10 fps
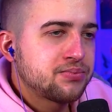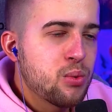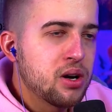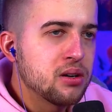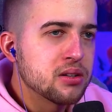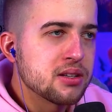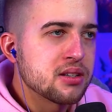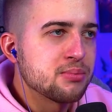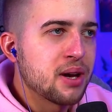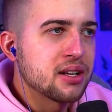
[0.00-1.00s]
Well,
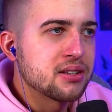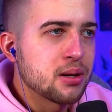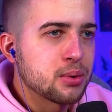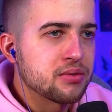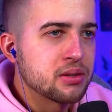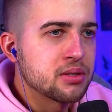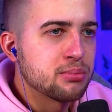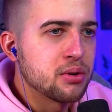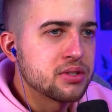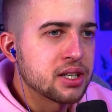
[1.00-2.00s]
this is bad timing for them to
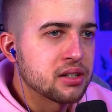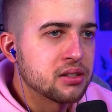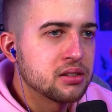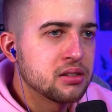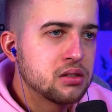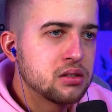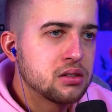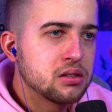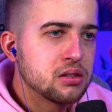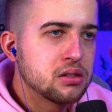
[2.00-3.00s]
both take it on.
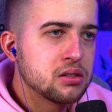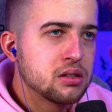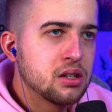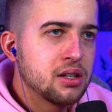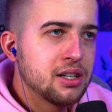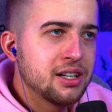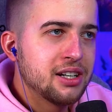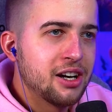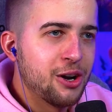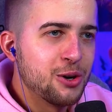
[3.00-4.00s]

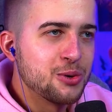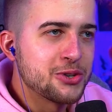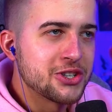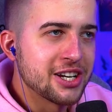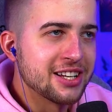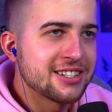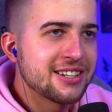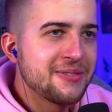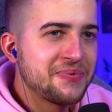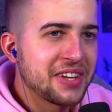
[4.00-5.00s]
Oh,
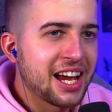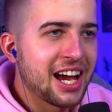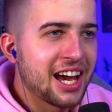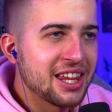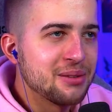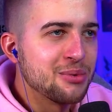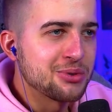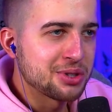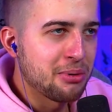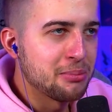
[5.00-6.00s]
shit. And the
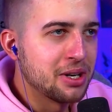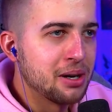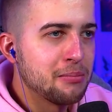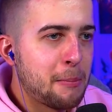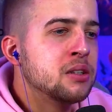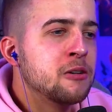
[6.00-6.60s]
music's bumping up.